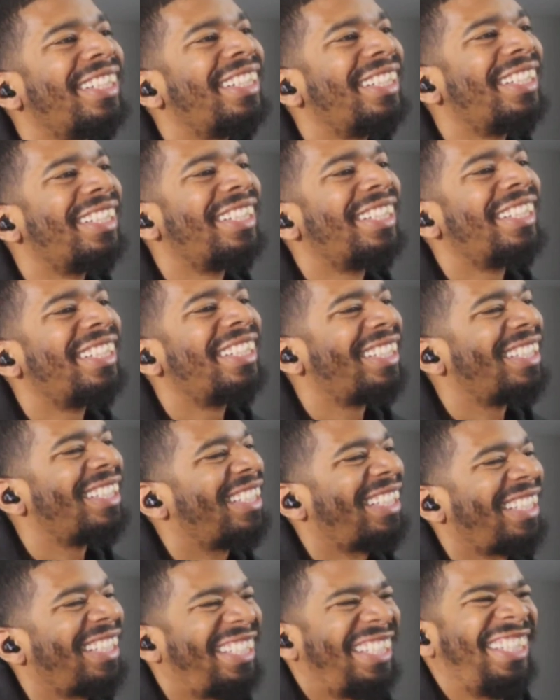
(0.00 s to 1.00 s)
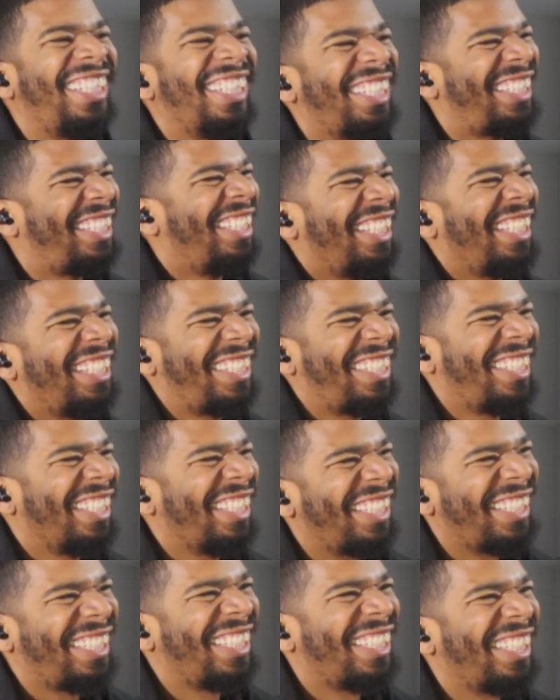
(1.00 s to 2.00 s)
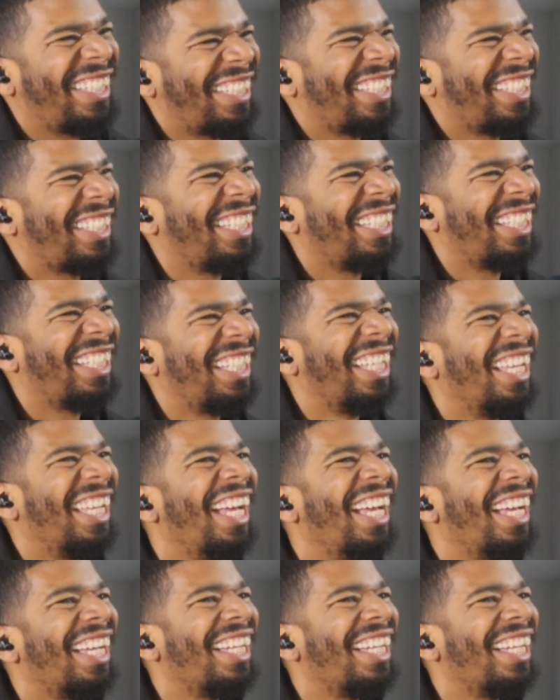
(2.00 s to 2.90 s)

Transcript: do on the court. He was blowing by defenders.